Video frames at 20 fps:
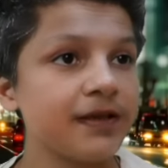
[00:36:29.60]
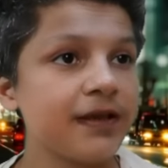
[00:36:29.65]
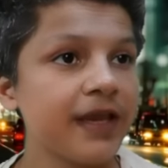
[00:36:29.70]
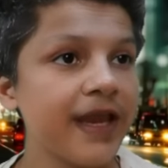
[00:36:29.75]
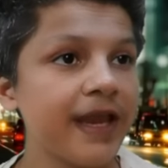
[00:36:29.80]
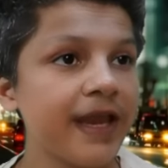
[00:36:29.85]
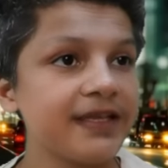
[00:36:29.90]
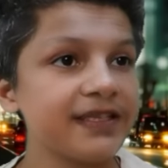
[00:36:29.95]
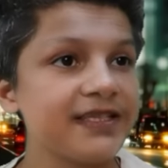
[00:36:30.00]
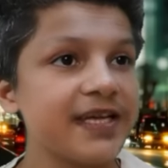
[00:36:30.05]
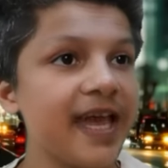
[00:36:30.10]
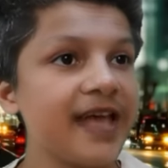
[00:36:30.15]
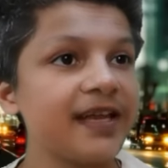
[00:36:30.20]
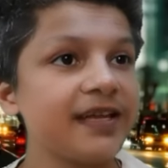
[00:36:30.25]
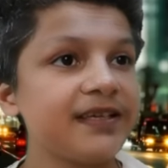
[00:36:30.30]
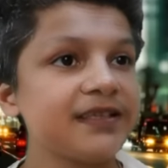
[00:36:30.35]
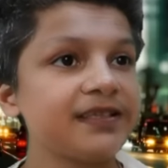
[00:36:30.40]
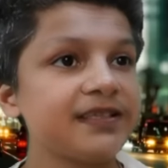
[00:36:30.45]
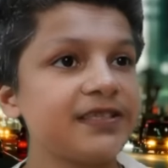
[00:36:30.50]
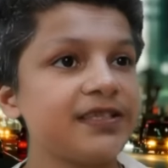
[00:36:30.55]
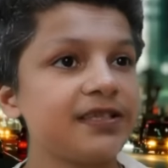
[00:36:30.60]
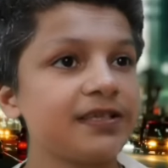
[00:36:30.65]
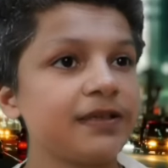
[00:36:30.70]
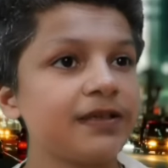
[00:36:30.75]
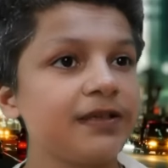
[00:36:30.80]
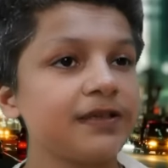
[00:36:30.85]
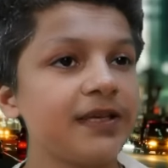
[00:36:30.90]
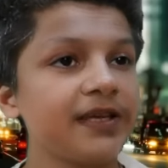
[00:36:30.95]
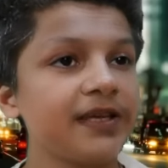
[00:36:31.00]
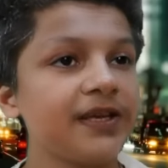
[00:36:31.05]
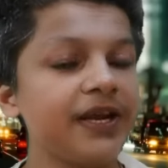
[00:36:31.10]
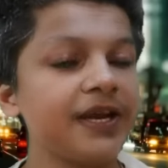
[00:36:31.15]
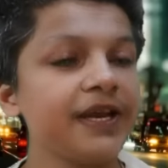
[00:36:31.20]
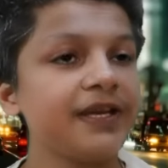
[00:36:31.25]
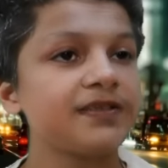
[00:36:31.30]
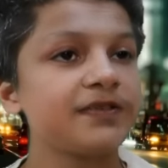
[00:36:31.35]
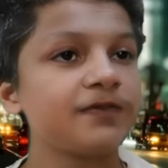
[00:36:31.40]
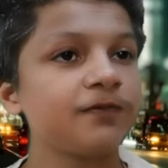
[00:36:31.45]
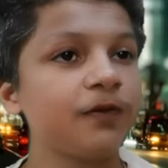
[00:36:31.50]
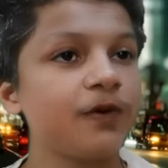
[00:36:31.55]
and challenge the
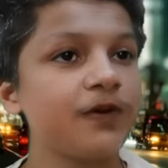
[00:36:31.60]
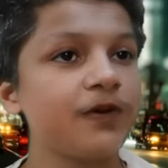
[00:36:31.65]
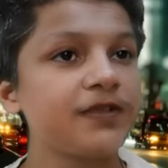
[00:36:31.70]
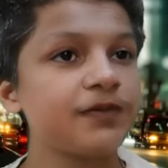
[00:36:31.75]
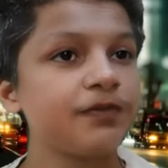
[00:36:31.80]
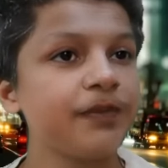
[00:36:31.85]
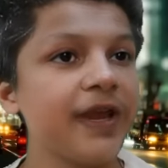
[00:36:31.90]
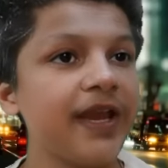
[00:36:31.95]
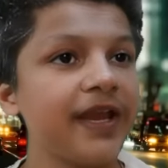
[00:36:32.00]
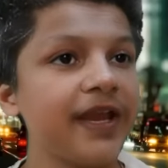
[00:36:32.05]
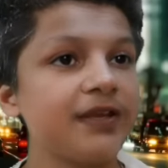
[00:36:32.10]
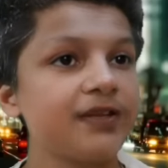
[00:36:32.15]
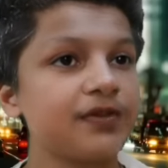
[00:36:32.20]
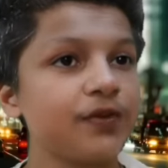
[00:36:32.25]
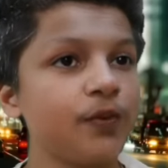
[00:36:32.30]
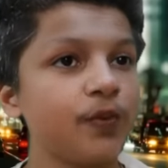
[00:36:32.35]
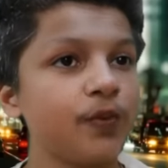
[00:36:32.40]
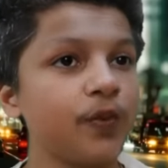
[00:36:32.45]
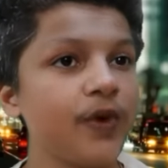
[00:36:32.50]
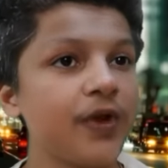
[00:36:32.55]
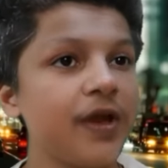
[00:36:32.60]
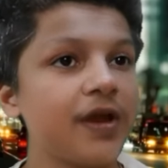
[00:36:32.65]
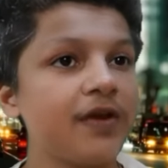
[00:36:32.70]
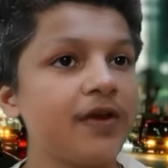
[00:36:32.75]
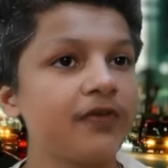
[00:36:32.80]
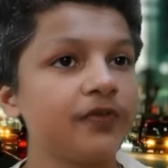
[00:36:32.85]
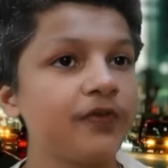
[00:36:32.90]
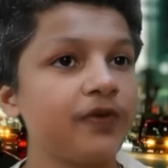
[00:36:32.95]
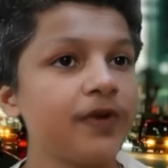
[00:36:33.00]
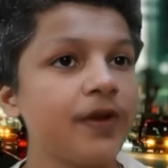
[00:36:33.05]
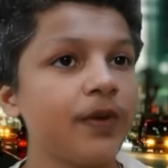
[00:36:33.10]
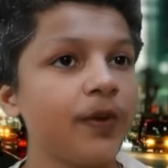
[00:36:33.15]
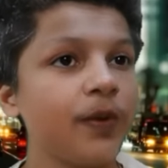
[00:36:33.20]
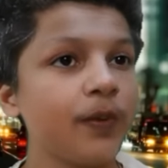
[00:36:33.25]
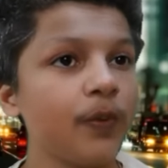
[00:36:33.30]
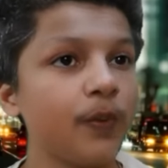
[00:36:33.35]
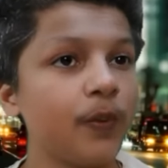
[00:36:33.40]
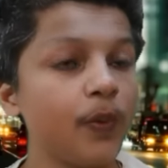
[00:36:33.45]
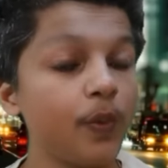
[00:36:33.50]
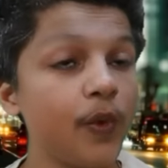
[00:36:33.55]
great swordsman to one off,
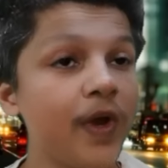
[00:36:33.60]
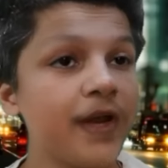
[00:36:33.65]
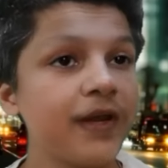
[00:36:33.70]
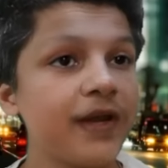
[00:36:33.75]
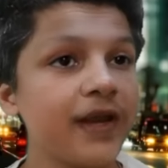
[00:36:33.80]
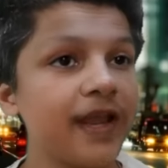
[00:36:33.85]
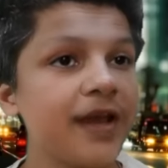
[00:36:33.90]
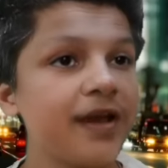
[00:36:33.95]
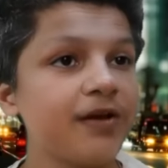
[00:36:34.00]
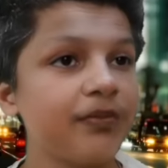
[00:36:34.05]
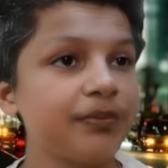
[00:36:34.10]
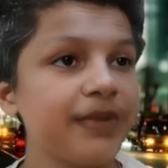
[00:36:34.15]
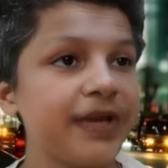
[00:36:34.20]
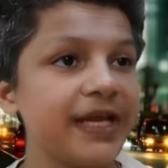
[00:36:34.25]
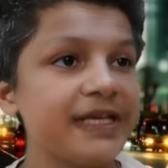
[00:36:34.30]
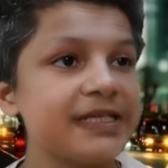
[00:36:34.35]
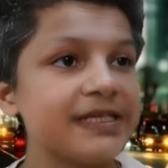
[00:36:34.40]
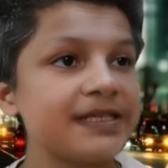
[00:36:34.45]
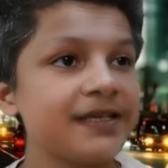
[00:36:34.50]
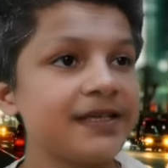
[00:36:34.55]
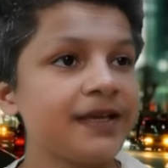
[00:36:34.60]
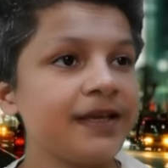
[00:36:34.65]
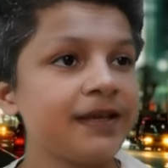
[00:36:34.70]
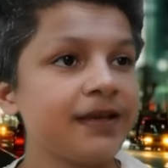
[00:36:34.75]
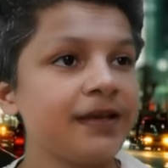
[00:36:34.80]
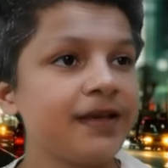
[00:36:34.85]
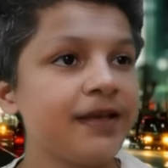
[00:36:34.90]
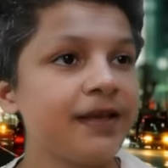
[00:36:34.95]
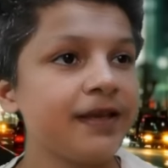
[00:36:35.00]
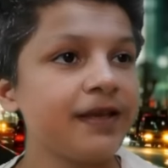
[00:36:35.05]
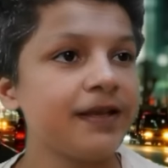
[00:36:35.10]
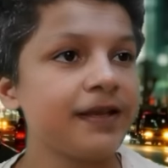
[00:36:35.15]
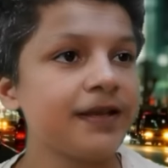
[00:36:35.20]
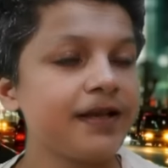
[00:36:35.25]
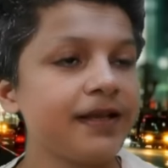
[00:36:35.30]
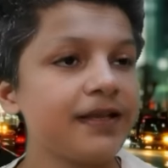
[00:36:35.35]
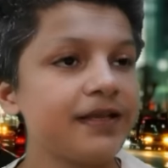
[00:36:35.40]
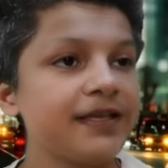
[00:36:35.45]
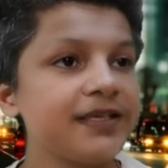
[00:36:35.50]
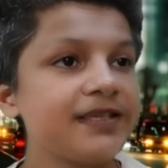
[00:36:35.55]
one combat.
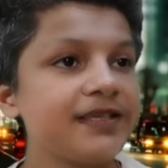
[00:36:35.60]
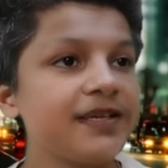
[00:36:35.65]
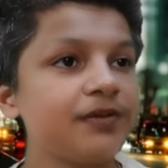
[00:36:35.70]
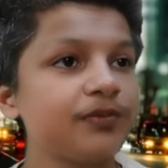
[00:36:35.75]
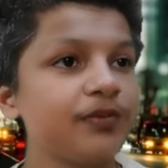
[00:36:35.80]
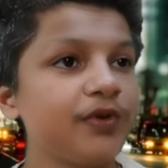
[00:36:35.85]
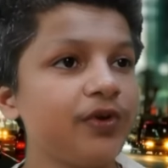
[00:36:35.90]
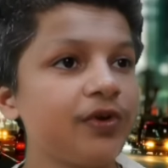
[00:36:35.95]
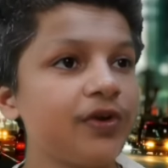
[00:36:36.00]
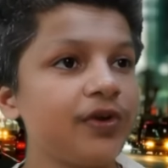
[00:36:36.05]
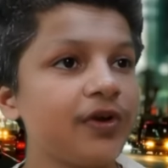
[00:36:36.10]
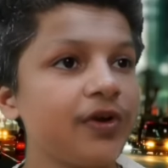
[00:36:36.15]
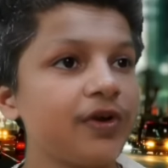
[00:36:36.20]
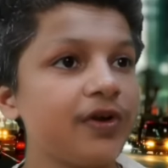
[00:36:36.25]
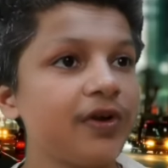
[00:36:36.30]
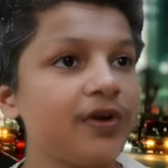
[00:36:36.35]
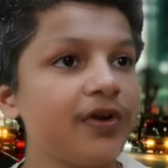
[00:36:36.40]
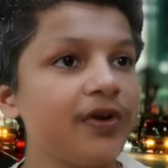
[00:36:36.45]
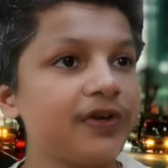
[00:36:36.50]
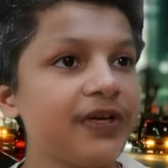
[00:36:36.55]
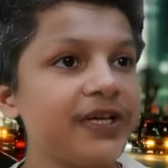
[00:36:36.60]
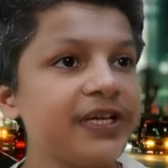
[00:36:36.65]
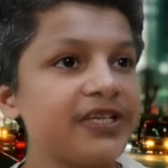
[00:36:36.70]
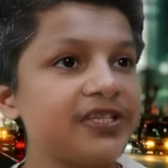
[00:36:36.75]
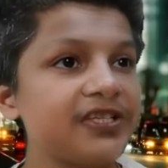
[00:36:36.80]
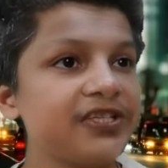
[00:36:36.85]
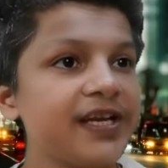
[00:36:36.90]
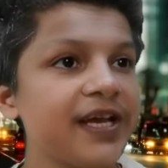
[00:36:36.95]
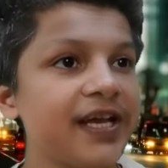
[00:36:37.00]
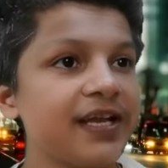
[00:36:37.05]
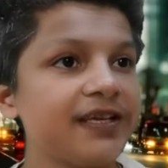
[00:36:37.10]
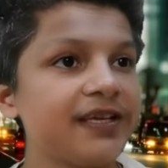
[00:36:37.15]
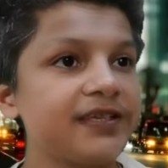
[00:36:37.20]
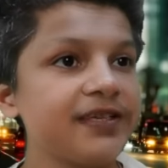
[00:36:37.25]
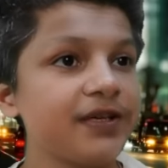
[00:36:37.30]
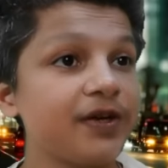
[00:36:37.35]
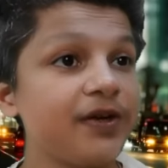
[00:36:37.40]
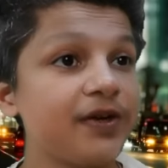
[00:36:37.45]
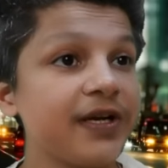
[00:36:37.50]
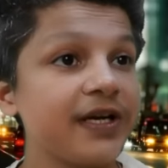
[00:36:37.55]
A little more
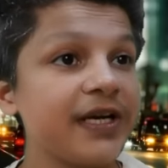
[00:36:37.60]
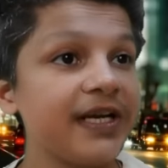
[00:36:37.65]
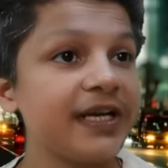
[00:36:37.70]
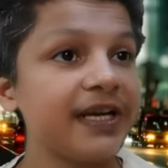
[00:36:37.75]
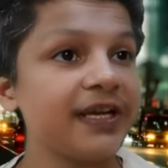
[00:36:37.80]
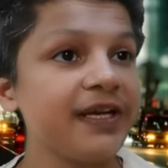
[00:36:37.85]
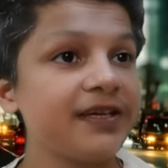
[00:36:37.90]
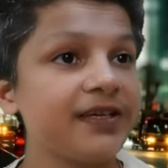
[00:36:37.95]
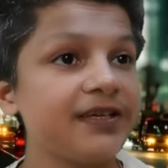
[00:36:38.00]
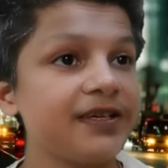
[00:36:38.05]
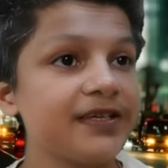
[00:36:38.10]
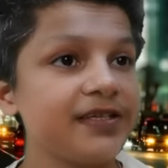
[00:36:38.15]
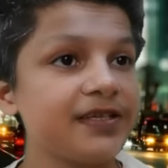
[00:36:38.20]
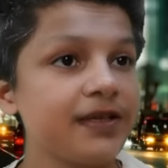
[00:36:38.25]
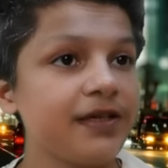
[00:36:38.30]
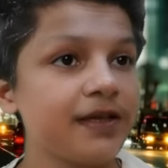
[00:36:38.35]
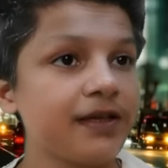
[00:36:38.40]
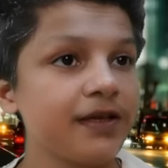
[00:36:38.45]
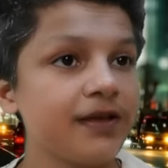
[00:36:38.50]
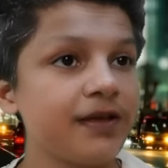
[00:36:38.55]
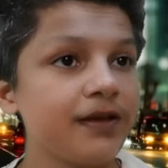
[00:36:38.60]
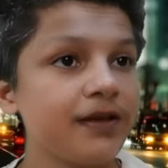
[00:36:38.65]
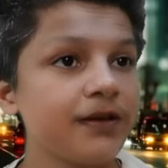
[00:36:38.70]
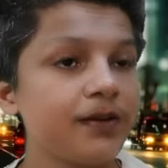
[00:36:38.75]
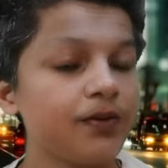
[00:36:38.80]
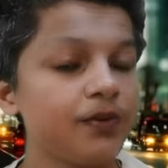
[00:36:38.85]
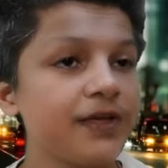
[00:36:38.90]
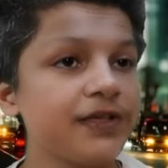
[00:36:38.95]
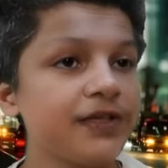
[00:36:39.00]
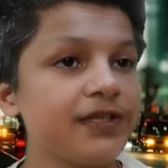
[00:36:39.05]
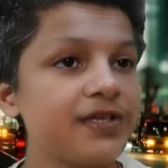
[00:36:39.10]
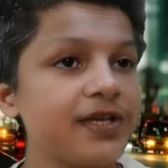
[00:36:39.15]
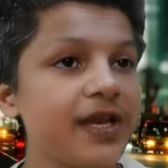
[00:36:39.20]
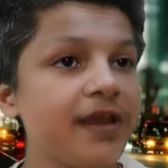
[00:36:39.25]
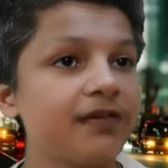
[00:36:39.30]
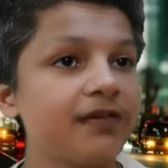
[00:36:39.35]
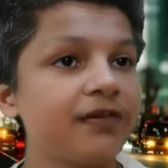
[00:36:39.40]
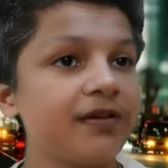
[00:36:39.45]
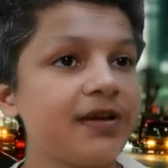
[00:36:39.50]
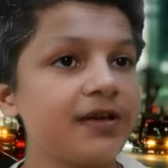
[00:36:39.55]
originality or energy wouldn't
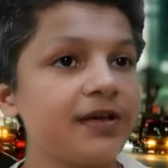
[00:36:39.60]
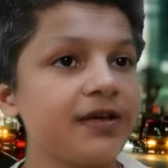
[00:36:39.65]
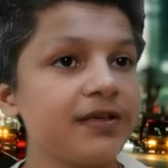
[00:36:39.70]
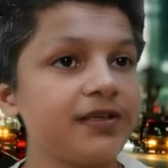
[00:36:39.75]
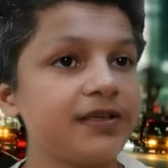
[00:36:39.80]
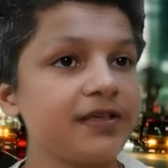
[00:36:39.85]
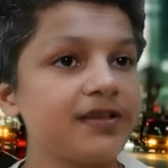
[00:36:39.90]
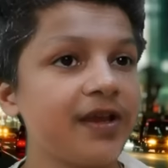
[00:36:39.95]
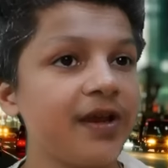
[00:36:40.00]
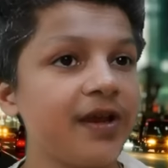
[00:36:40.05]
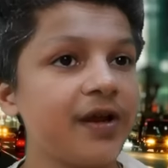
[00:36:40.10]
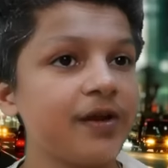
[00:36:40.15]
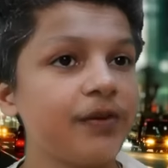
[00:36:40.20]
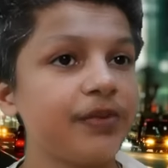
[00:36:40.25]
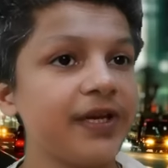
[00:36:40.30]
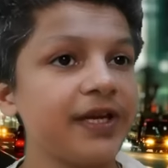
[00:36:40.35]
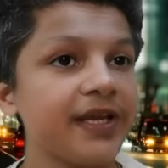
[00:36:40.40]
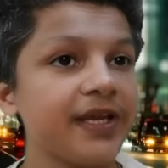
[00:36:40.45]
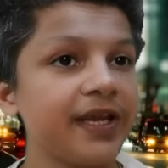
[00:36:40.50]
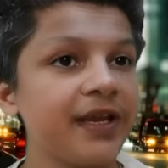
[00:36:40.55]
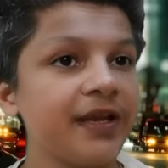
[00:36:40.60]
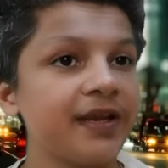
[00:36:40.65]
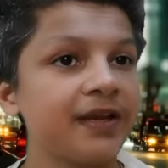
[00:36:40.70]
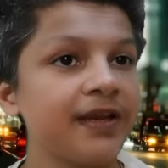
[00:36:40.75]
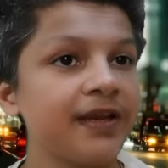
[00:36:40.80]
have hurt the Scorpion King.